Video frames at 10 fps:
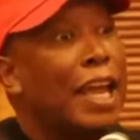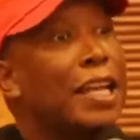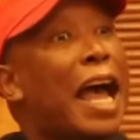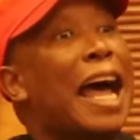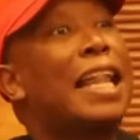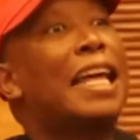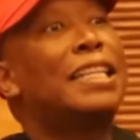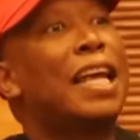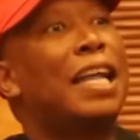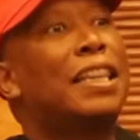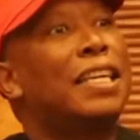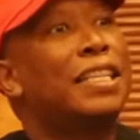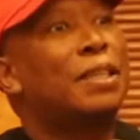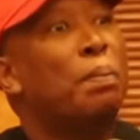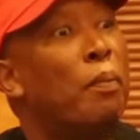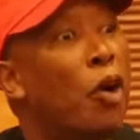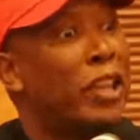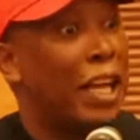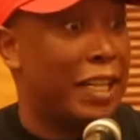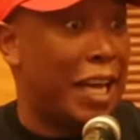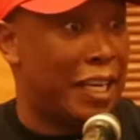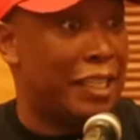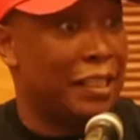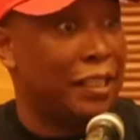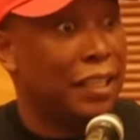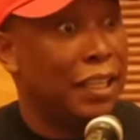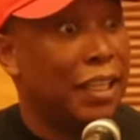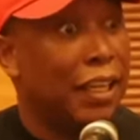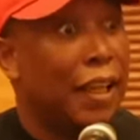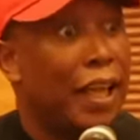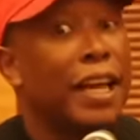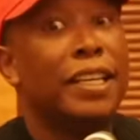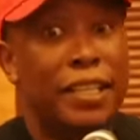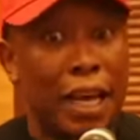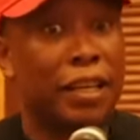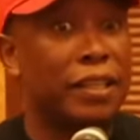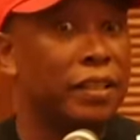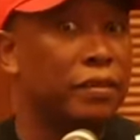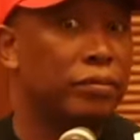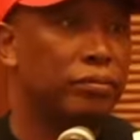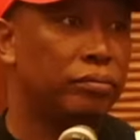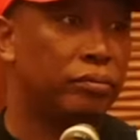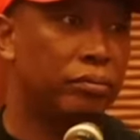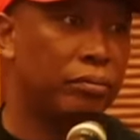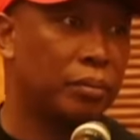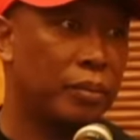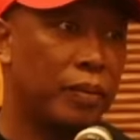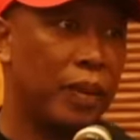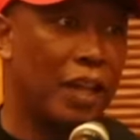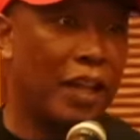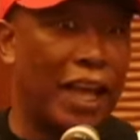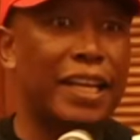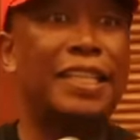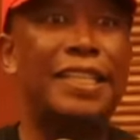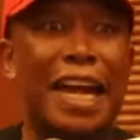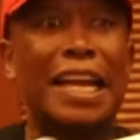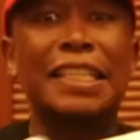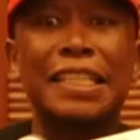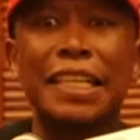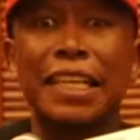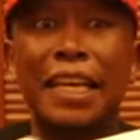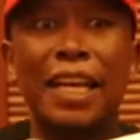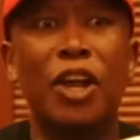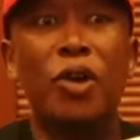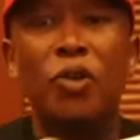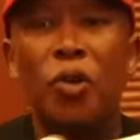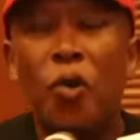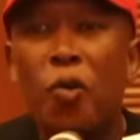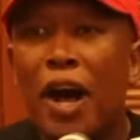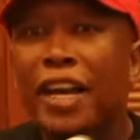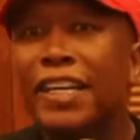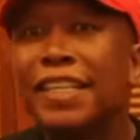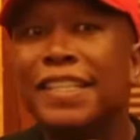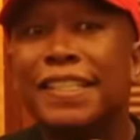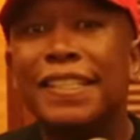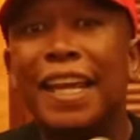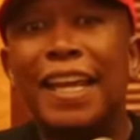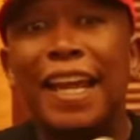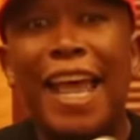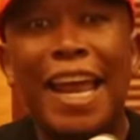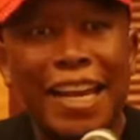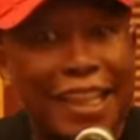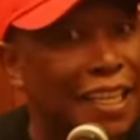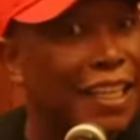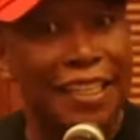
It, I think it's more than that in DRC. In DRC, no one is saying anything